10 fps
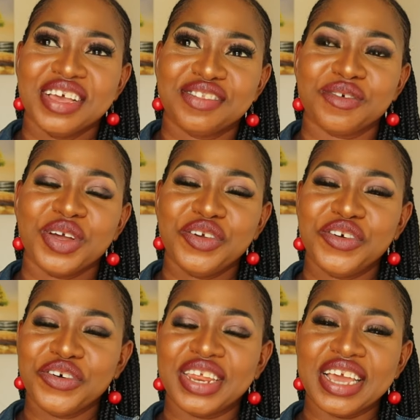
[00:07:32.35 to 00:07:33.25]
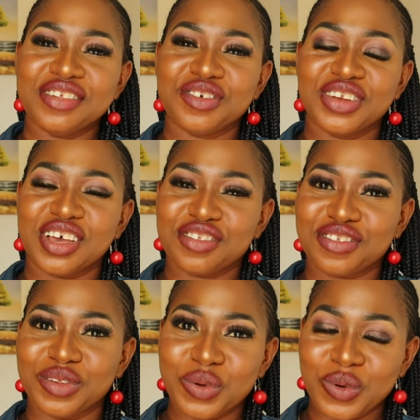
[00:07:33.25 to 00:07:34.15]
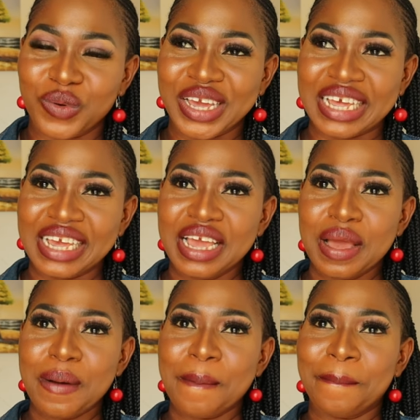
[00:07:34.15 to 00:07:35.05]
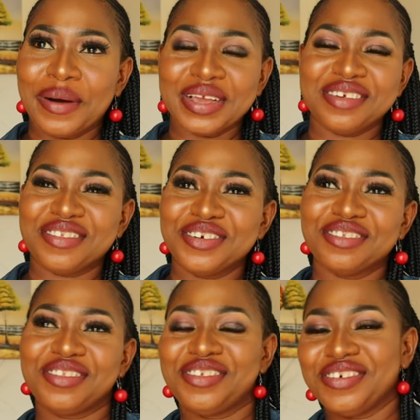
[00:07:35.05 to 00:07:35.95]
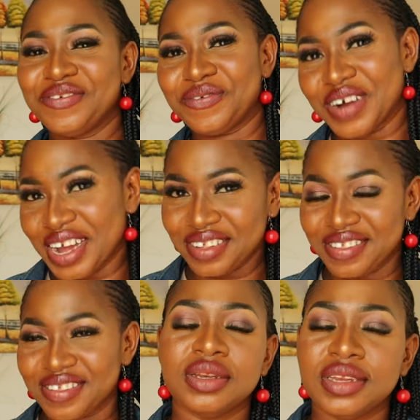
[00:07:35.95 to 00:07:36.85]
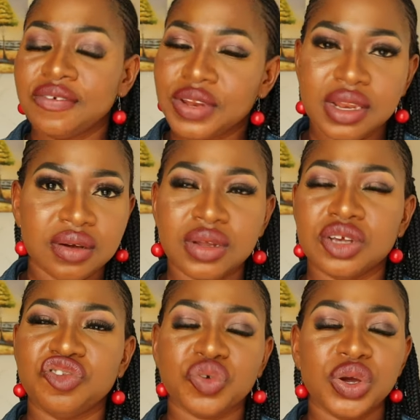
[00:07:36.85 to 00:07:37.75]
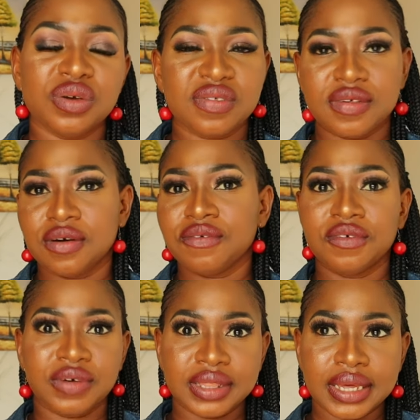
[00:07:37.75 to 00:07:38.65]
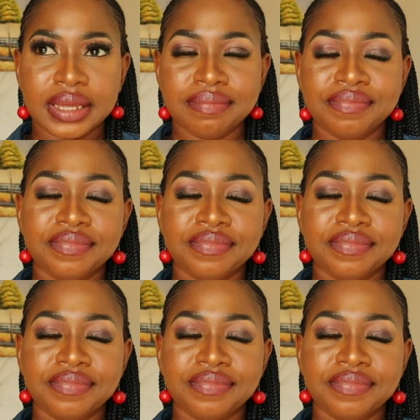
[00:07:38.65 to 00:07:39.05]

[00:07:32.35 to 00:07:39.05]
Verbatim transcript: So when you go there, it's not that slow, okay? But it's not too fast. You're definitely going to enjoy yourself over there.